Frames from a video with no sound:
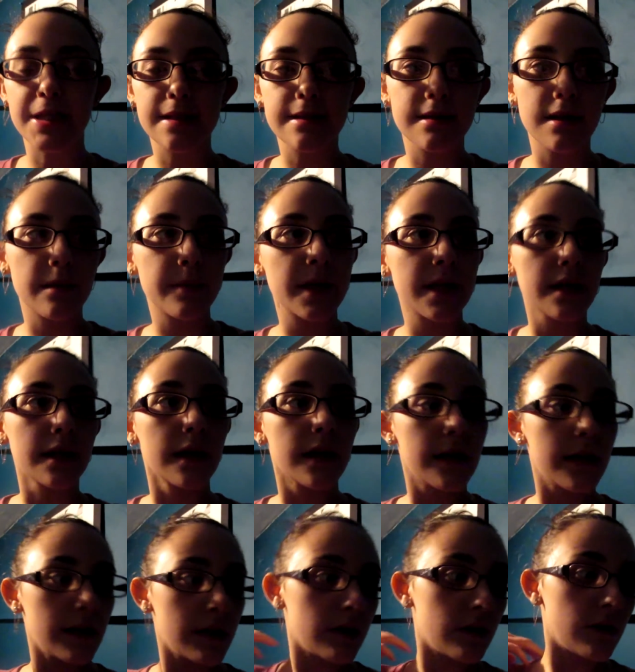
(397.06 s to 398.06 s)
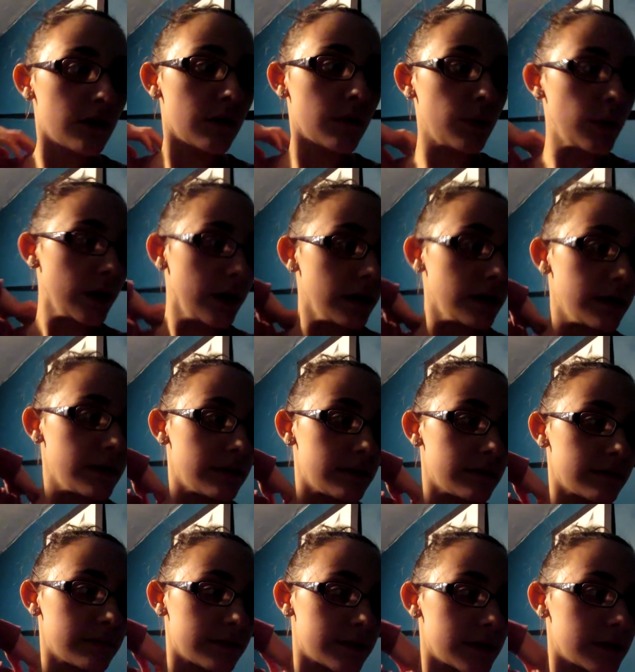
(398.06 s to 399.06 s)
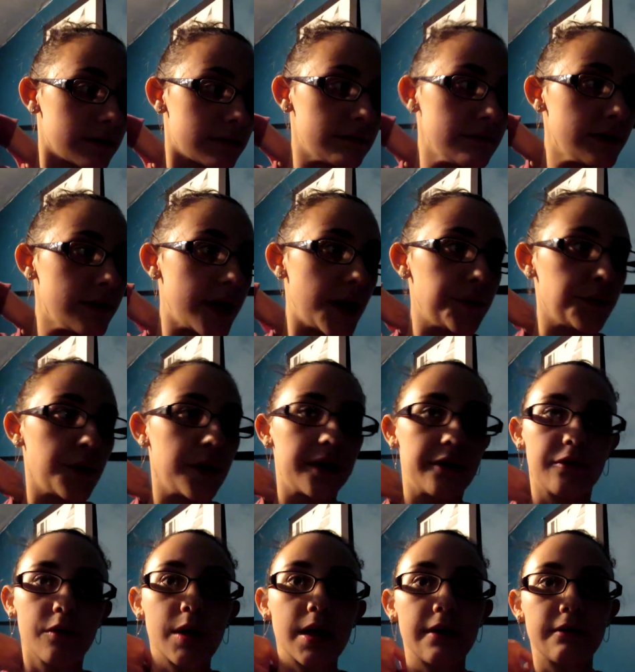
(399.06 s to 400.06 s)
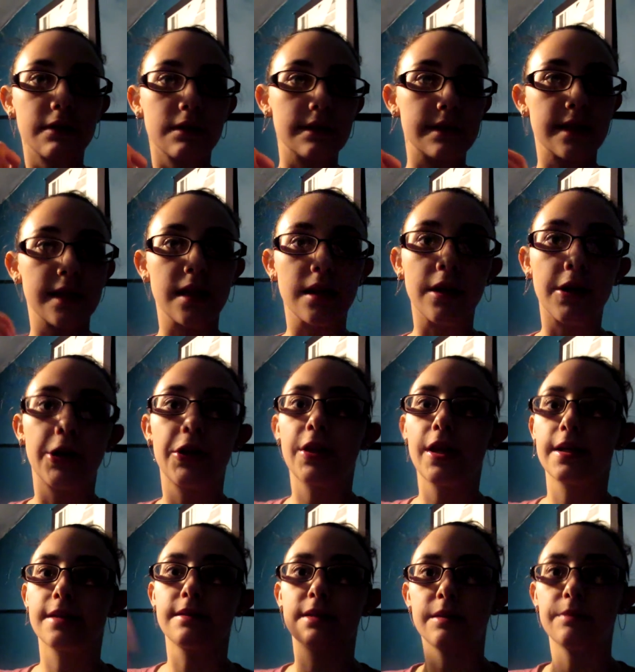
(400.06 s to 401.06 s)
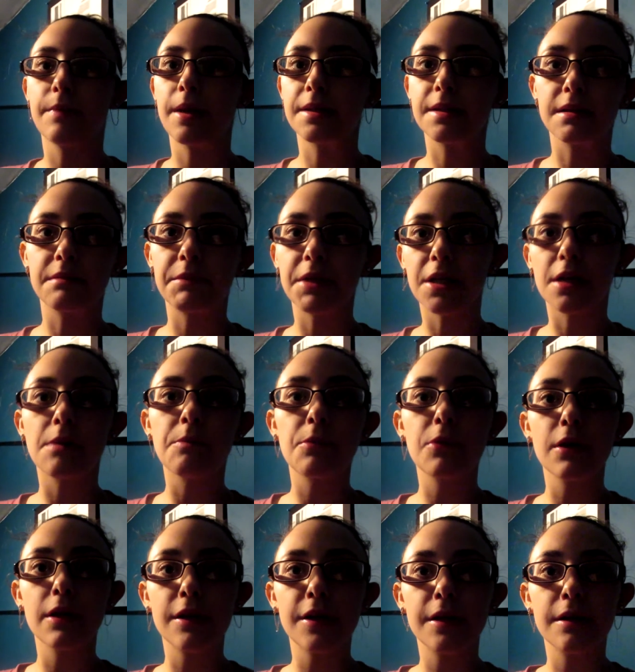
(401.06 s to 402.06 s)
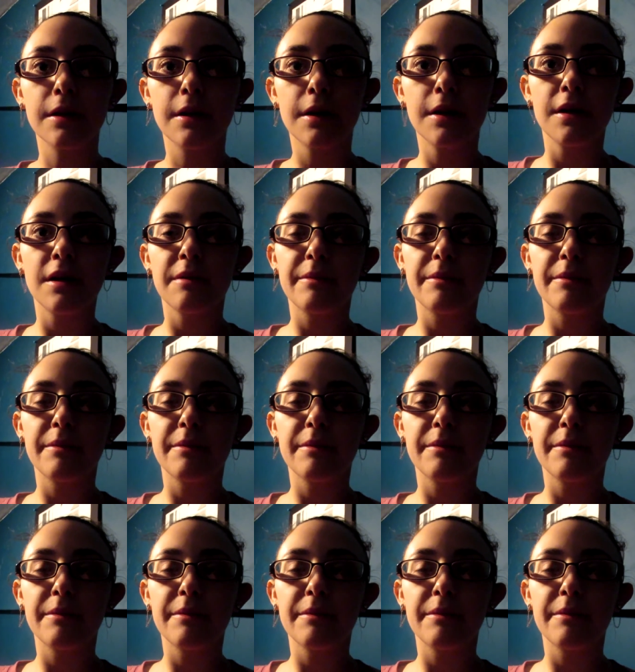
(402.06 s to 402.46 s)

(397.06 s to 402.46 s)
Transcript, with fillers: in my stomach, or get rid of whatever is in there that's messing me up really